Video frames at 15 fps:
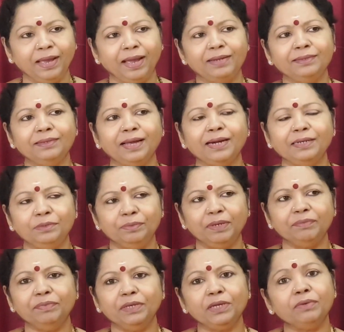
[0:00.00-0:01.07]
And that
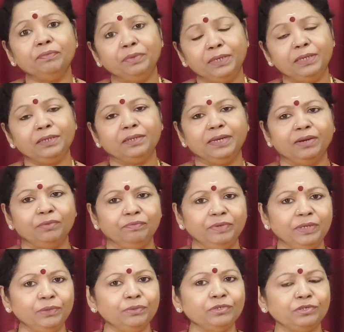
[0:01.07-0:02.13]
way
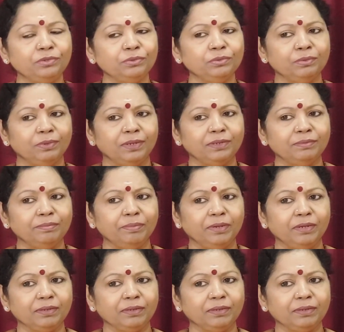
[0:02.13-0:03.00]
we used to